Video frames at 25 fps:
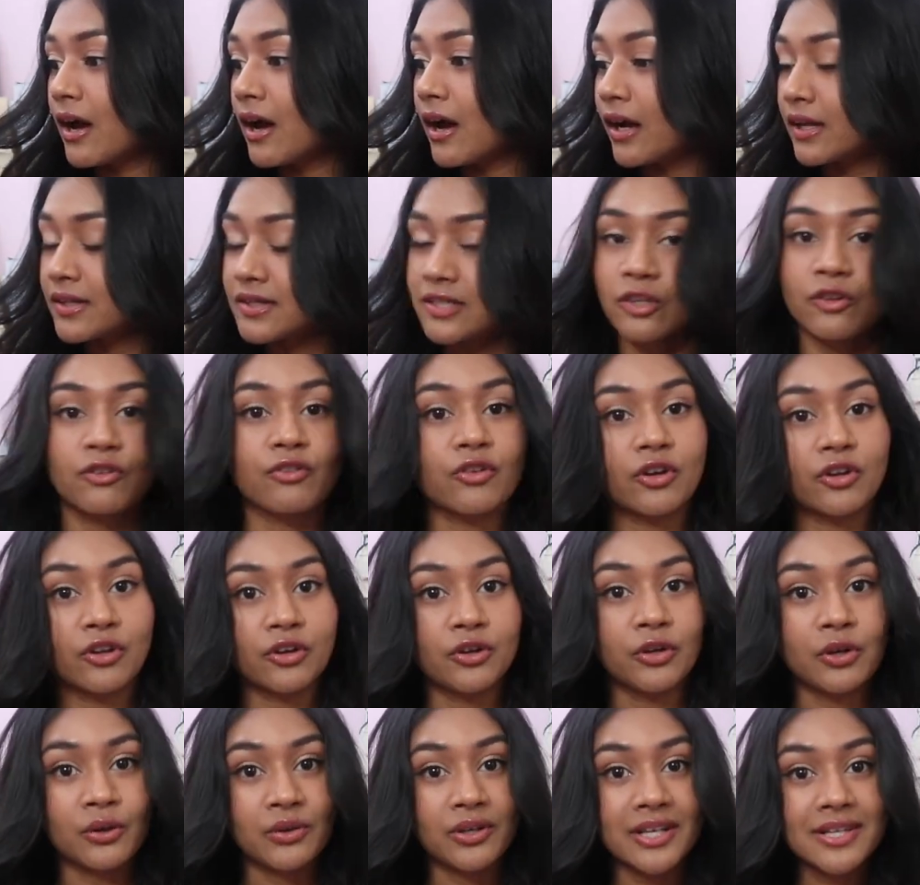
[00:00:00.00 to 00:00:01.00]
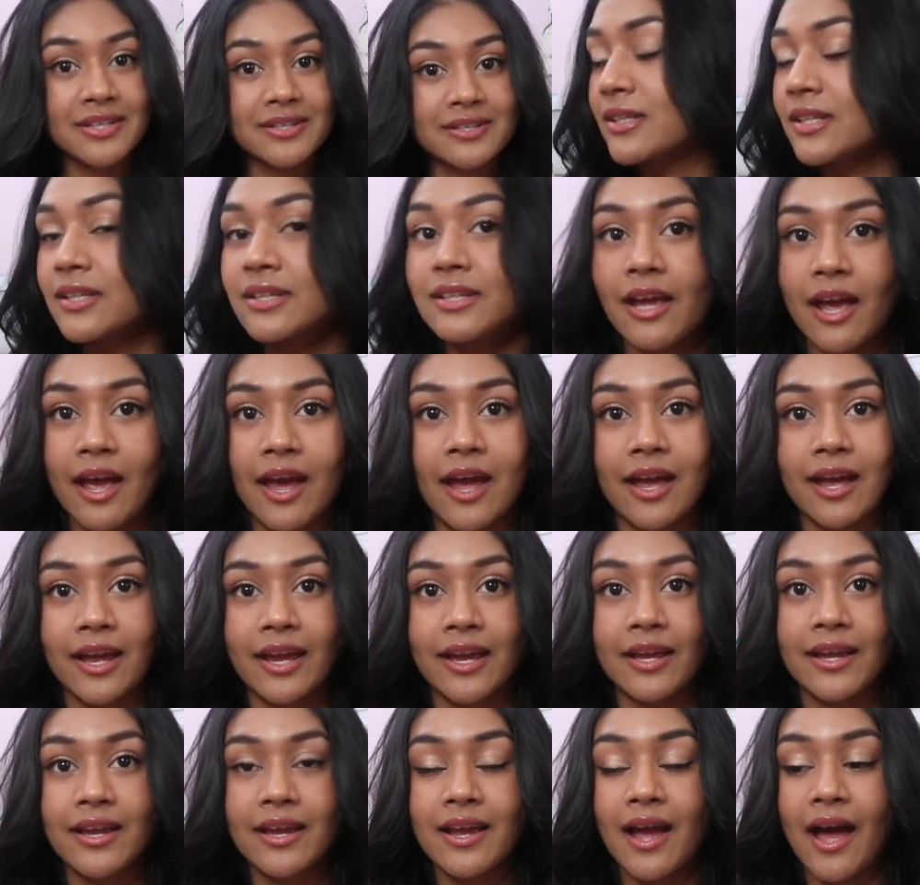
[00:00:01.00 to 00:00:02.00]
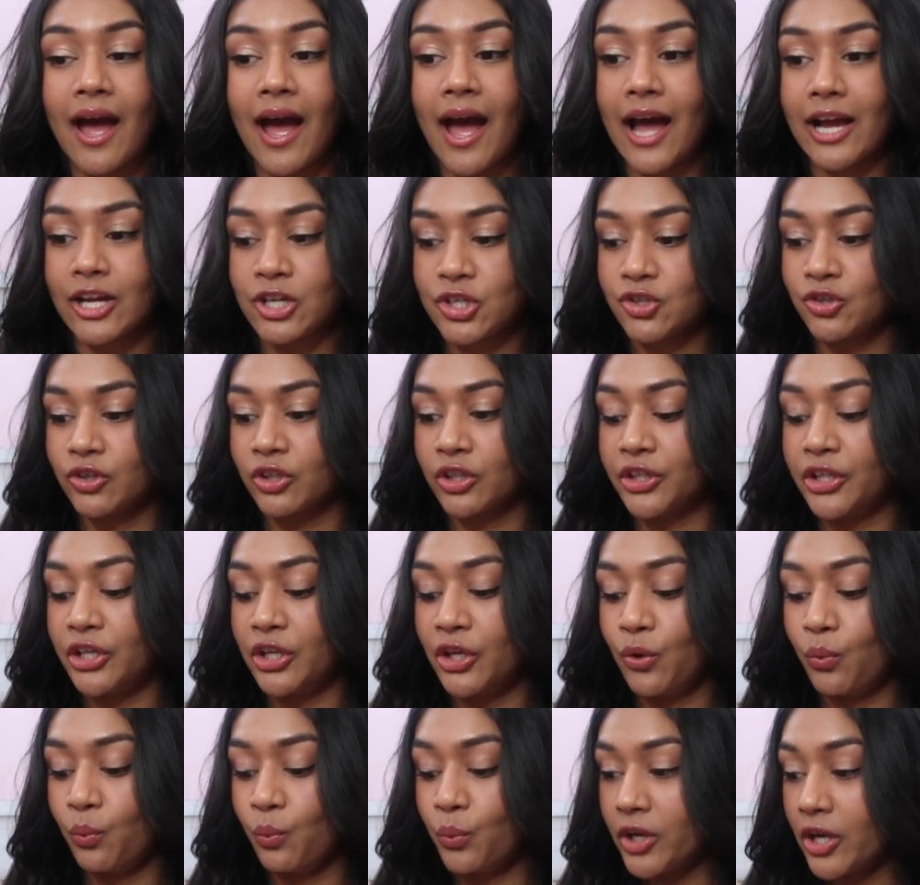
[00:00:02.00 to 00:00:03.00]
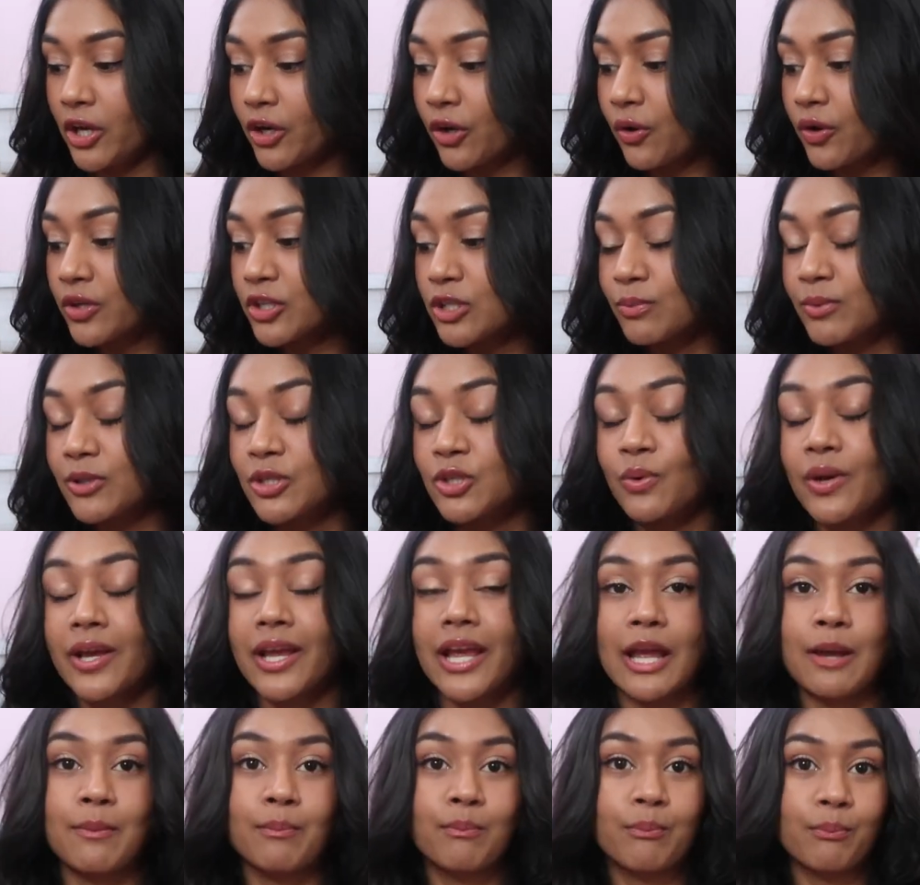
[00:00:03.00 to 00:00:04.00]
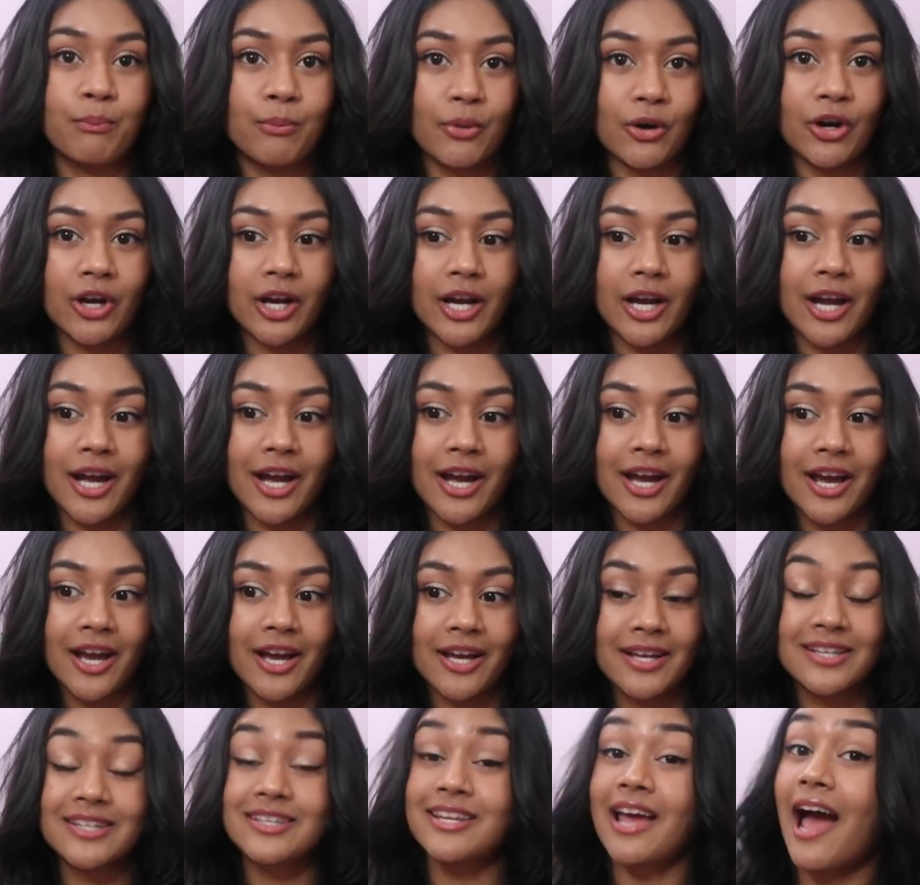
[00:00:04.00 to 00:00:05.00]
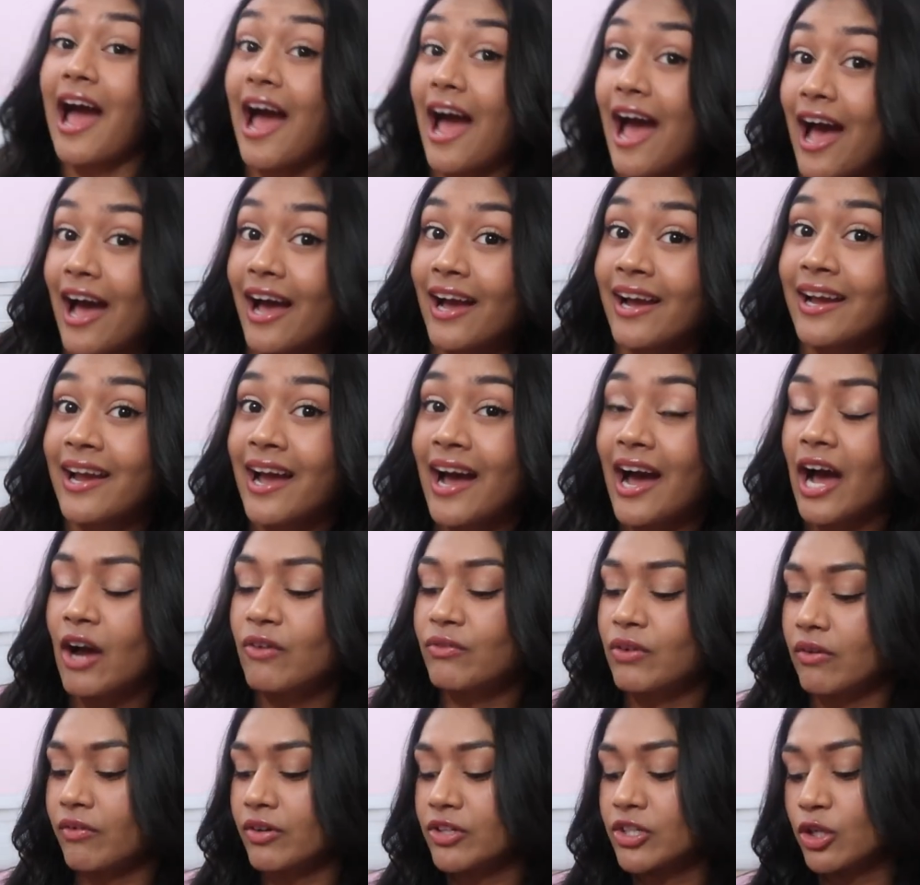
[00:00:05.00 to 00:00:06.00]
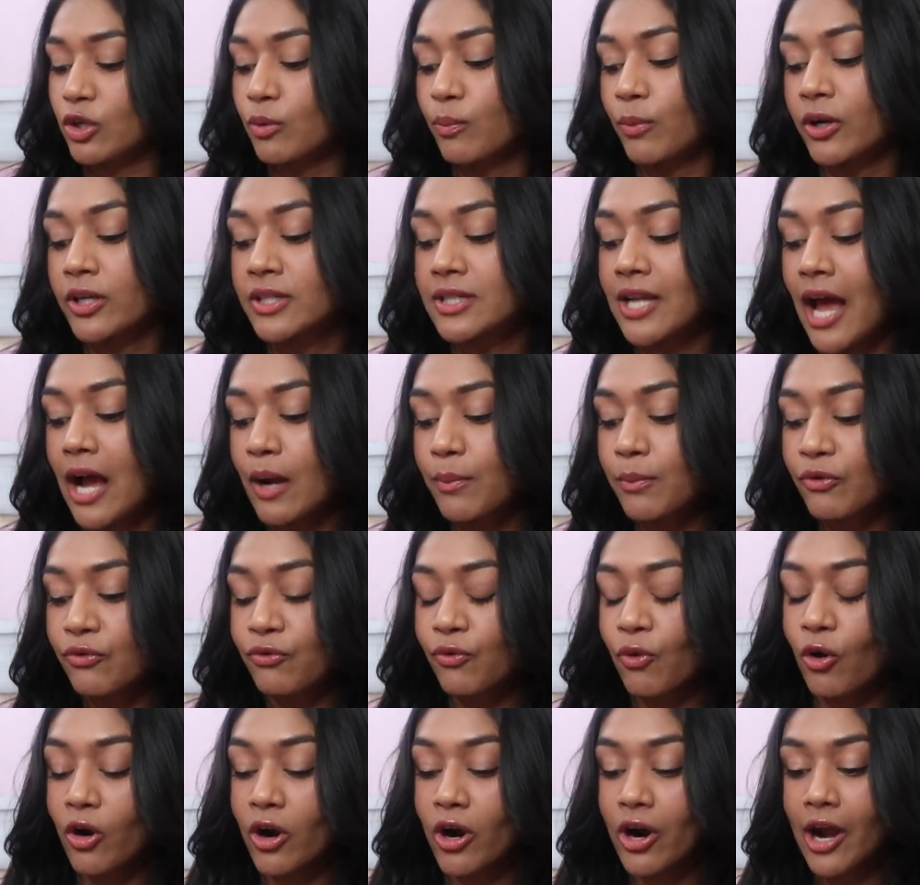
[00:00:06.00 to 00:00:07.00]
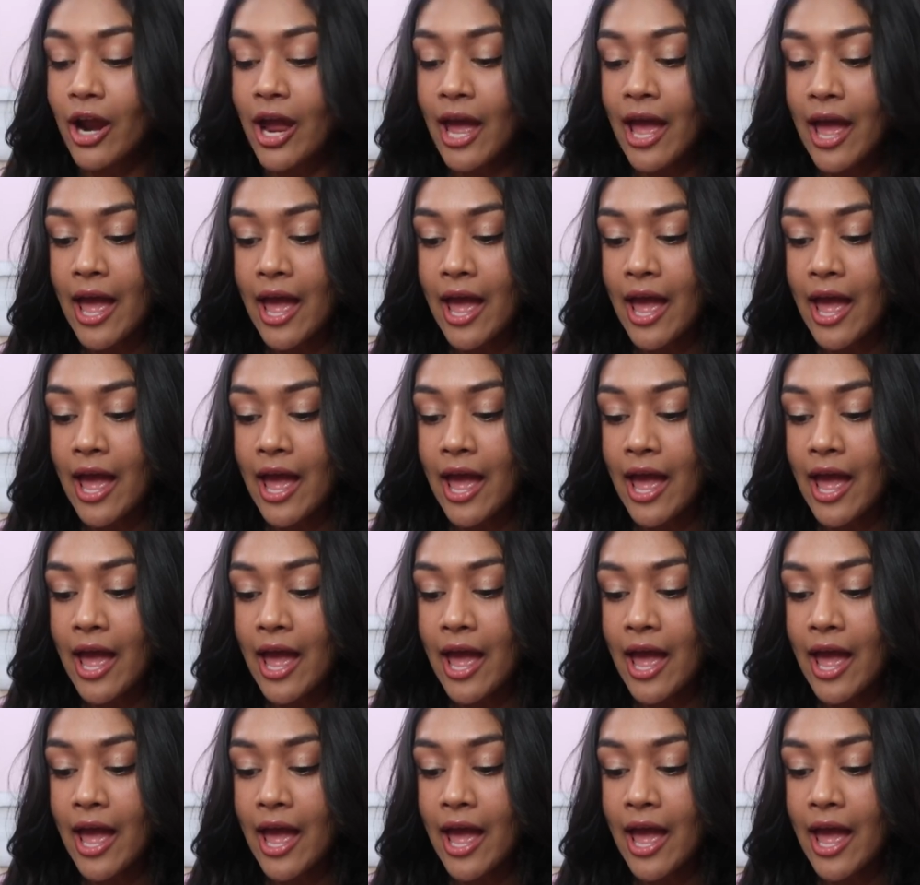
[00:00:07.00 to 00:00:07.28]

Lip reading: until further notice. Today, actually, we are going to be doing a book tag. I've never done a book tag before,